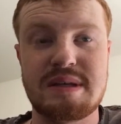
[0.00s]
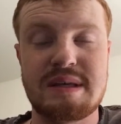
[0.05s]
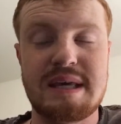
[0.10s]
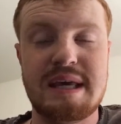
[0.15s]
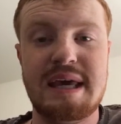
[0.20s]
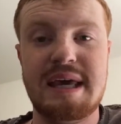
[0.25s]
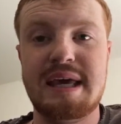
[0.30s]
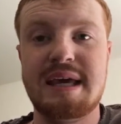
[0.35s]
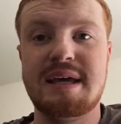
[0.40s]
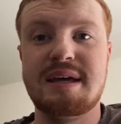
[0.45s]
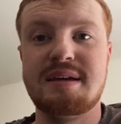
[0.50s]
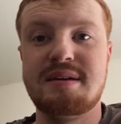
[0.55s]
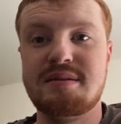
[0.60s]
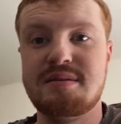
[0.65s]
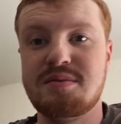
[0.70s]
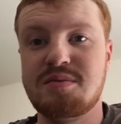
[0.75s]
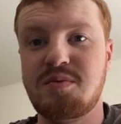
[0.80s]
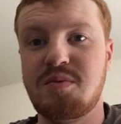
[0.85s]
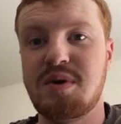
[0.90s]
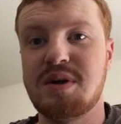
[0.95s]
kid,
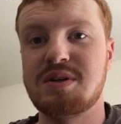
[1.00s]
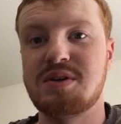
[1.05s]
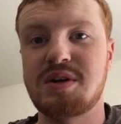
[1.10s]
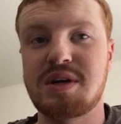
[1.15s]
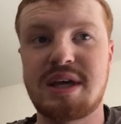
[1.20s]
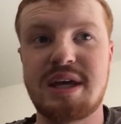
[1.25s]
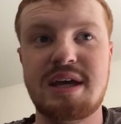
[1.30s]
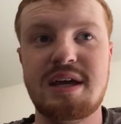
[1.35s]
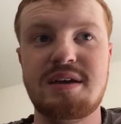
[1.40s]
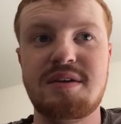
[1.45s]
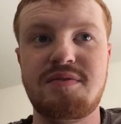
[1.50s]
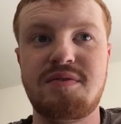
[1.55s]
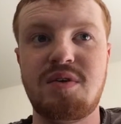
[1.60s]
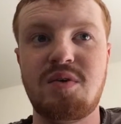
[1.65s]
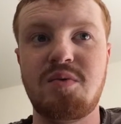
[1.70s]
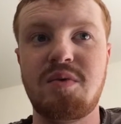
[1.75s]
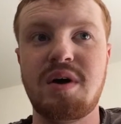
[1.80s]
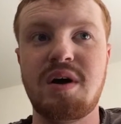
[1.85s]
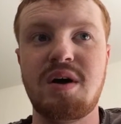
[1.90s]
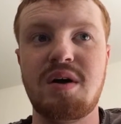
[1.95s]
wonder kid, if
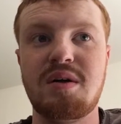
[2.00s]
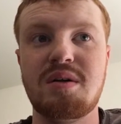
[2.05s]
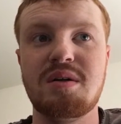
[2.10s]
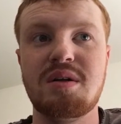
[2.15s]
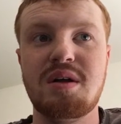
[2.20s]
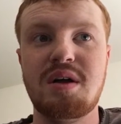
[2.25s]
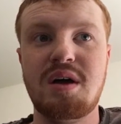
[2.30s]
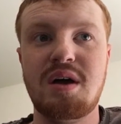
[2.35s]
you will,